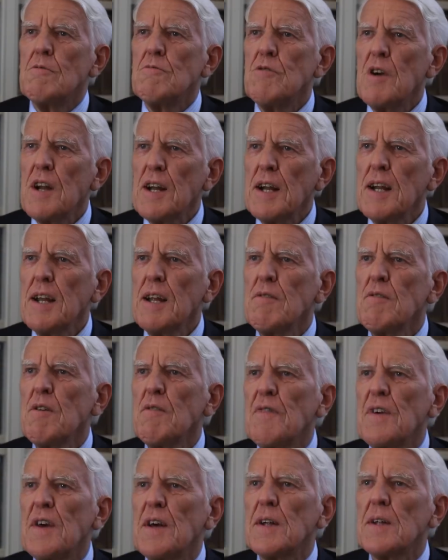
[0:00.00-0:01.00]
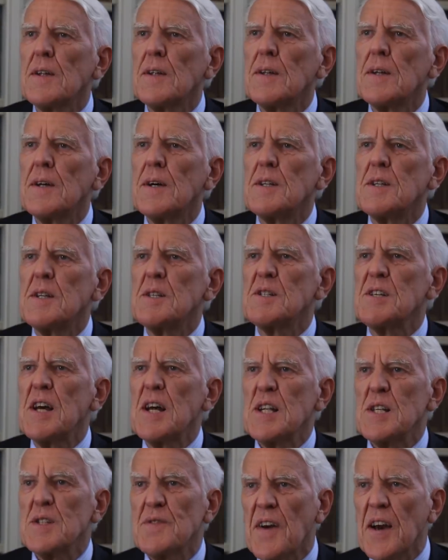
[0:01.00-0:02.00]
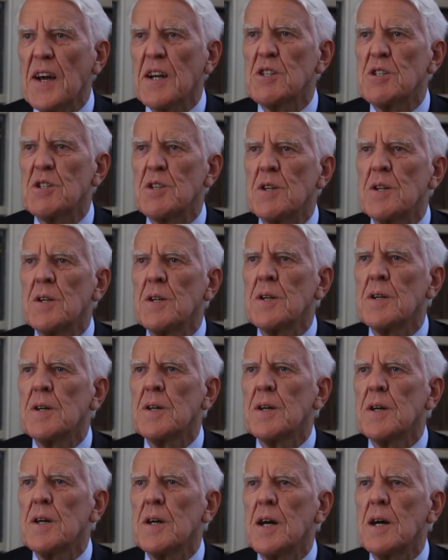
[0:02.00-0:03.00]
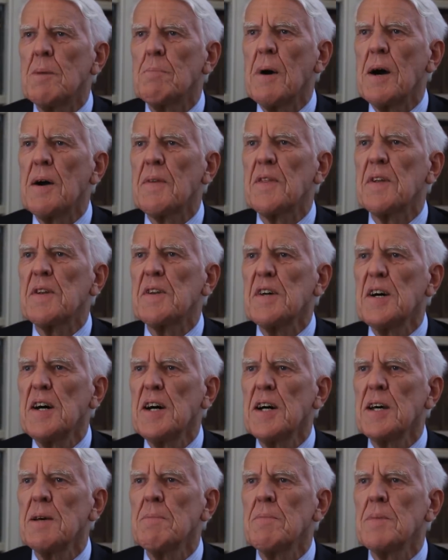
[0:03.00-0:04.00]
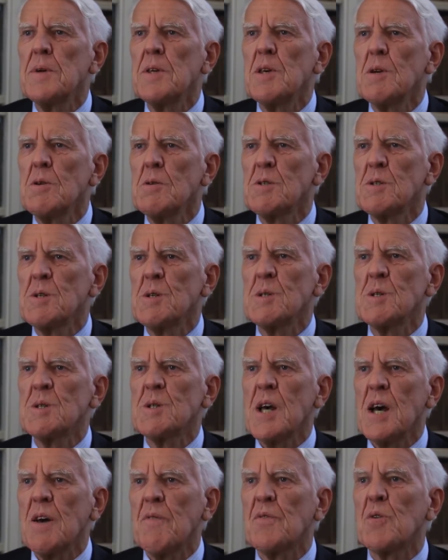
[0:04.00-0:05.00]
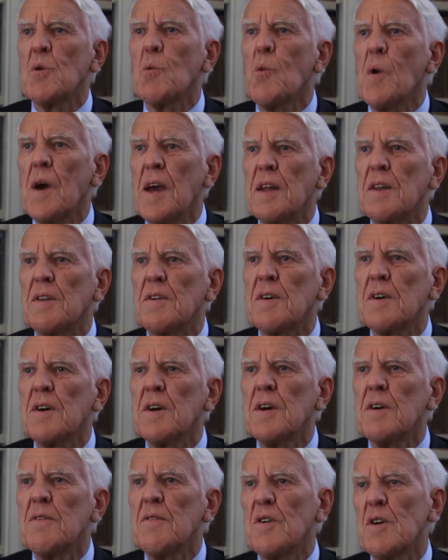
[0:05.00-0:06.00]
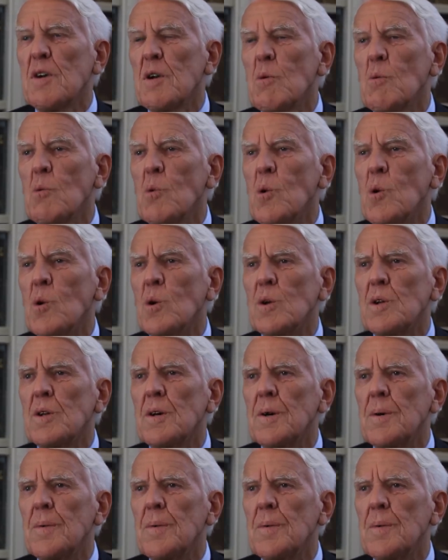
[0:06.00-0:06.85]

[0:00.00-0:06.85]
regularly reveal dissatisfaction about the time users have to wait for an award.